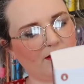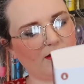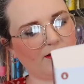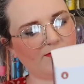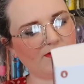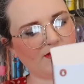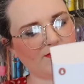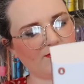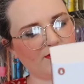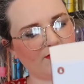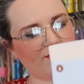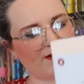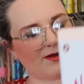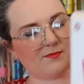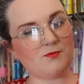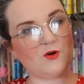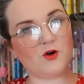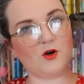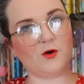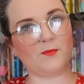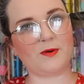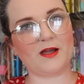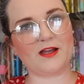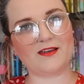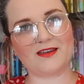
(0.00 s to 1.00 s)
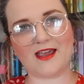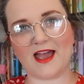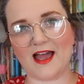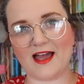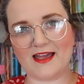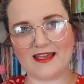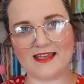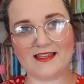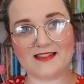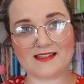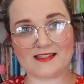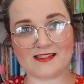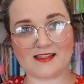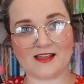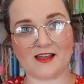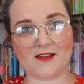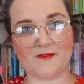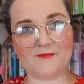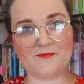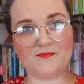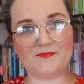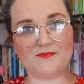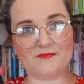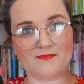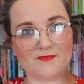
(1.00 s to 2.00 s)
I've definitely read more, but yeah, it's
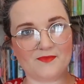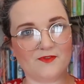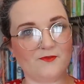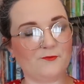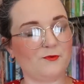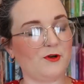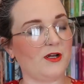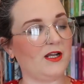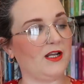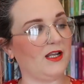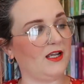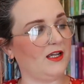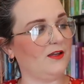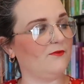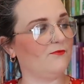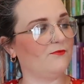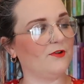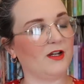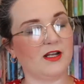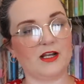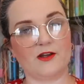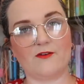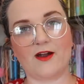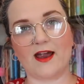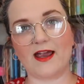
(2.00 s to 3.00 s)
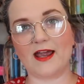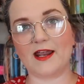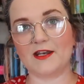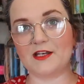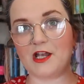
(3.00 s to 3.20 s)
um, really, really great.